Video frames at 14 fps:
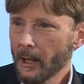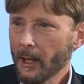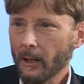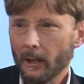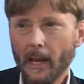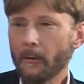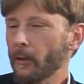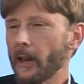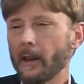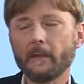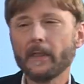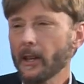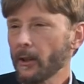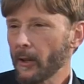Life
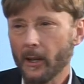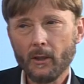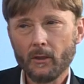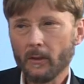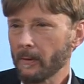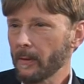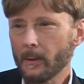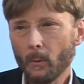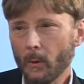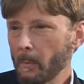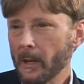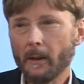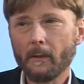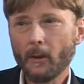without feeling is a, would
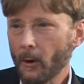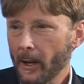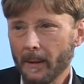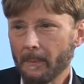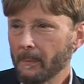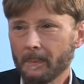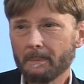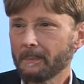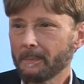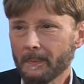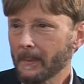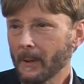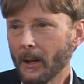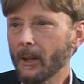be a very
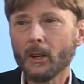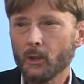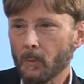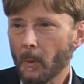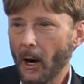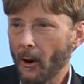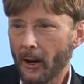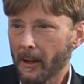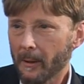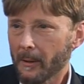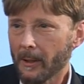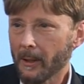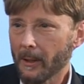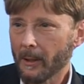
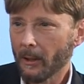uninspiring uh,